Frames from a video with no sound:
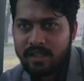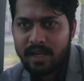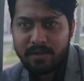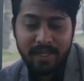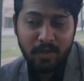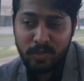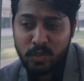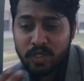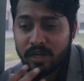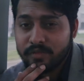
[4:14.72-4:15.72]
I got
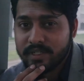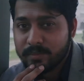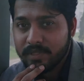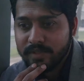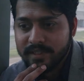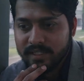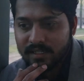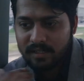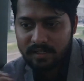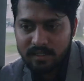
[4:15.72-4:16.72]
too comfortable with the
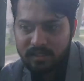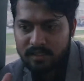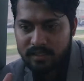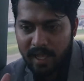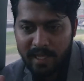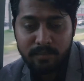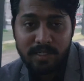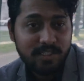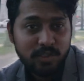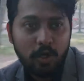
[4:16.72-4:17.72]

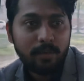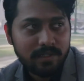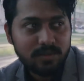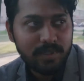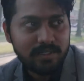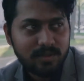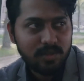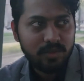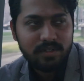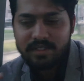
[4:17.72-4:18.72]
animation job as well, so
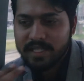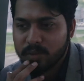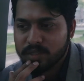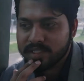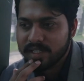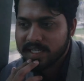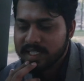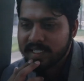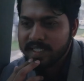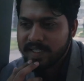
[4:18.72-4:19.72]
that was there.
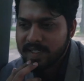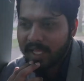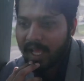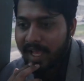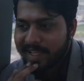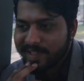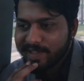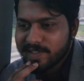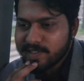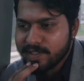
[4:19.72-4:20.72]

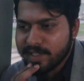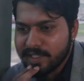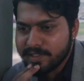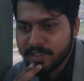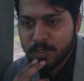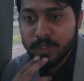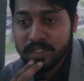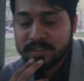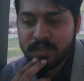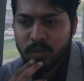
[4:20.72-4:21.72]
Then I think 2
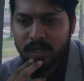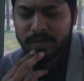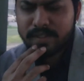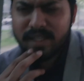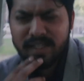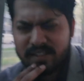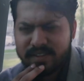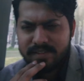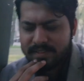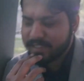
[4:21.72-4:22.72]
years ago I was like,
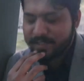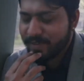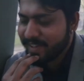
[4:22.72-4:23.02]
just